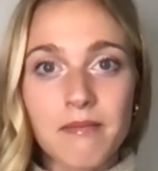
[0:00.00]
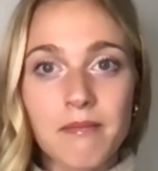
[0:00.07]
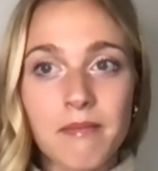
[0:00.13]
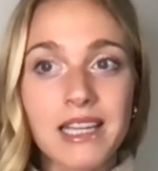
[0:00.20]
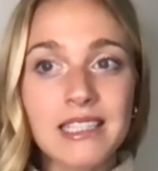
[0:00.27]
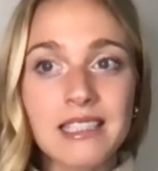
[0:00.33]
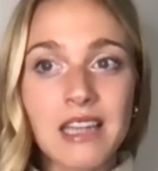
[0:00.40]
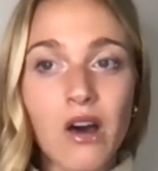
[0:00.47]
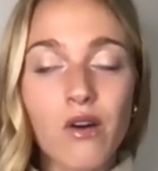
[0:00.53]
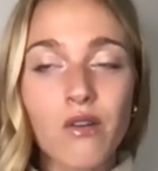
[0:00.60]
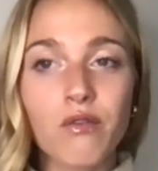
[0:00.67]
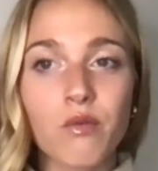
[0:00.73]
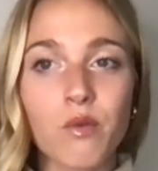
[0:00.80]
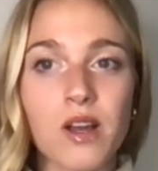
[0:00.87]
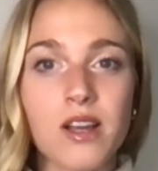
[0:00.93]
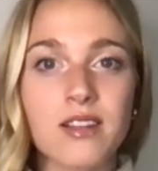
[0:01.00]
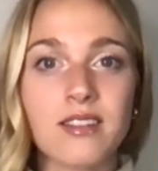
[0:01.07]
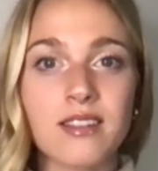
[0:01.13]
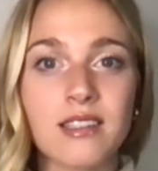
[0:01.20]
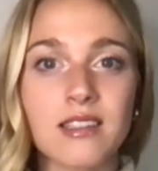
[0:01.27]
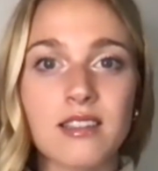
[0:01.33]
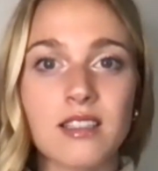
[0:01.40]
myself
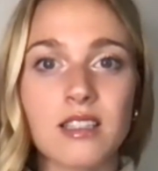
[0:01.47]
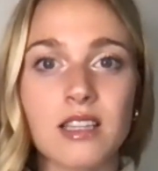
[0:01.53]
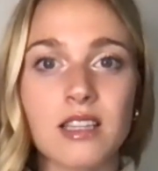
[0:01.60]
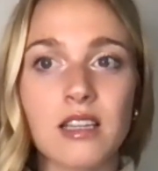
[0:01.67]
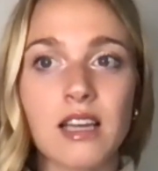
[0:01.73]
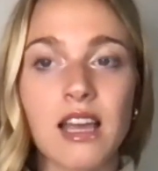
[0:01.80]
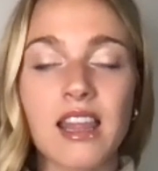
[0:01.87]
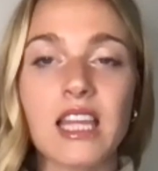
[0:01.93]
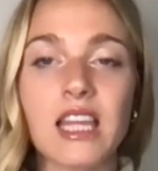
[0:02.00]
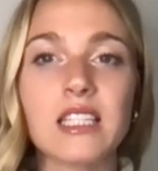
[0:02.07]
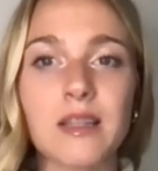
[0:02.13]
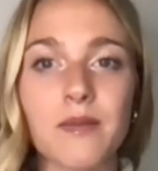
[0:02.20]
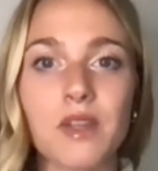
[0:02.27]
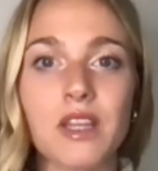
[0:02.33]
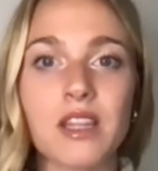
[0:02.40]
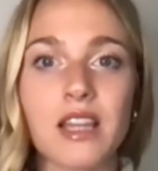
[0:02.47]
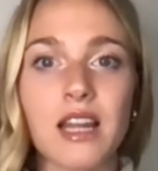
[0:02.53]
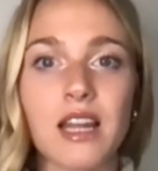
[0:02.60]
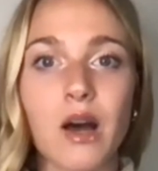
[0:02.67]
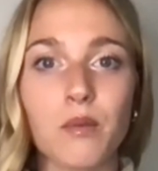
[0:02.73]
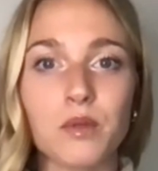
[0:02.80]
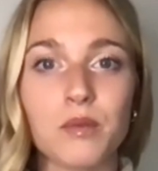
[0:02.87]
was, I think, something that
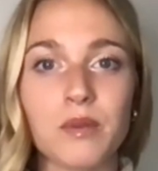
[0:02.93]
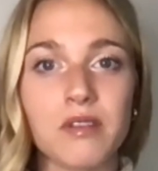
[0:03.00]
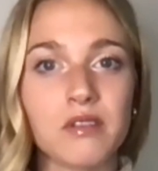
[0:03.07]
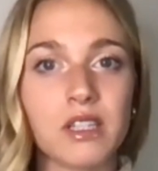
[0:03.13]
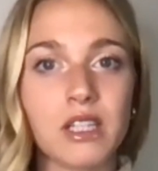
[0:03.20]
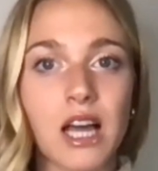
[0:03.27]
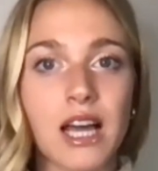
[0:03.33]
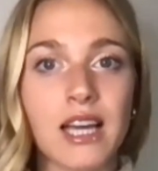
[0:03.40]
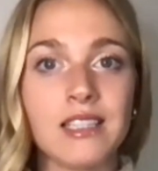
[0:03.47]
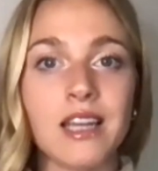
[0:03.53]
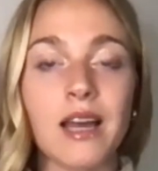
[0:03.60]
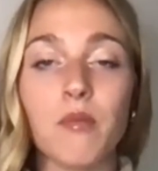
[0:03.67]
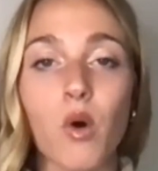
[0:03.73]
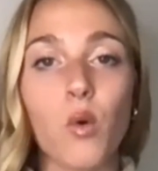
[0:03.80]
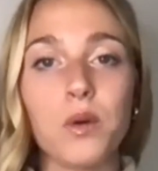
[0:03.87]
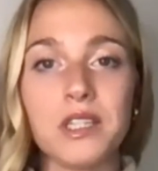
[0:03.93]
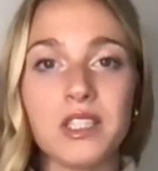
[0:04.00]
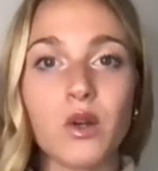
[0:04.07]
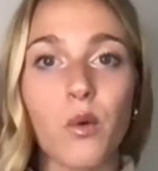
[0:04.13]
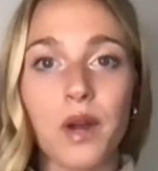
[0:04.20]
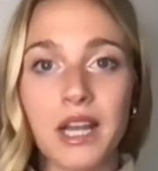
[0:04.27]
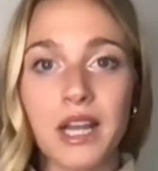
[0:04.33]
helped me realize I'm always
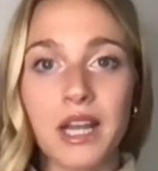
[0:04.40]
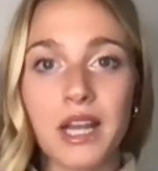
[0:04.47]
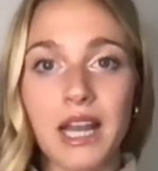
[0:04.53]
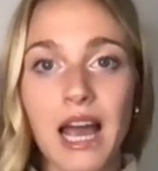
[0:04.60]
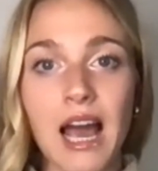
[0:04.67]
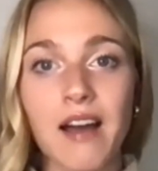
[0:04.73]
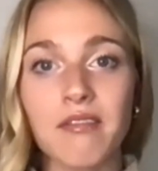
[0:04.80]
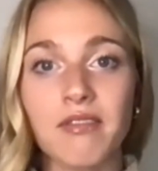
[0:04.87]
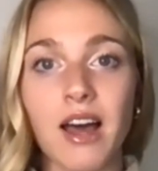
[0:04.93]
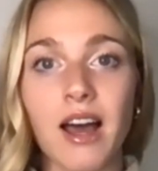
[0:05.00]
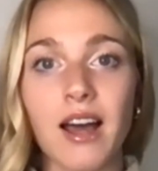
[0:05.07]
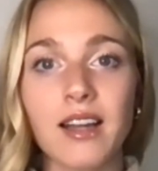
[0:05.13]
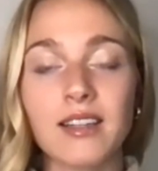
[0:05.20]
going to have that.